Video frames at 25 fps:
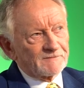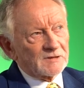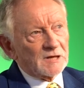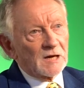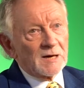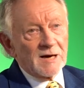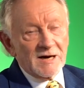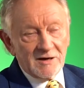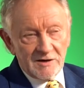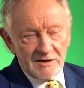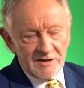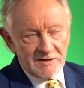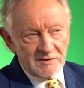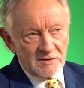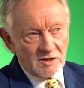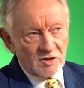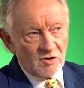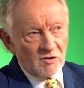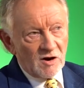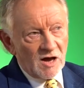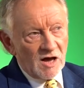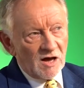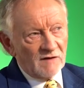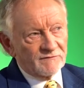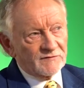learning the
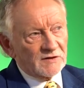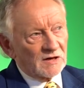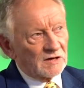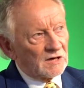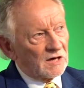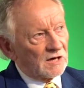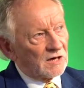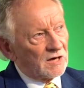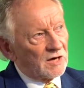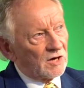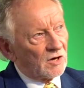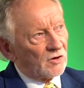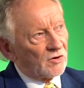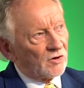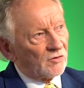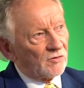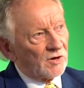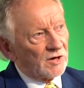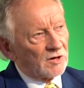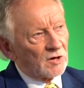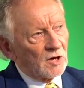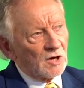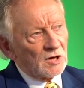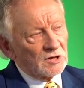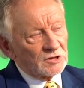craft and learning how to
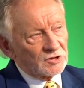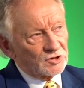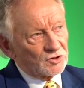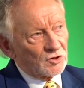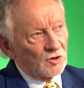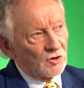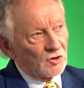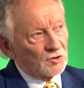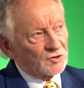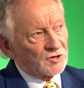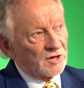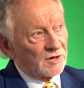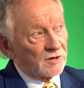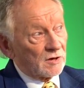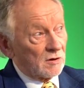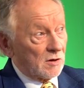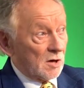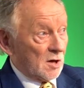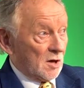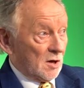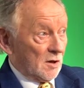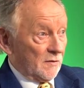write songs that are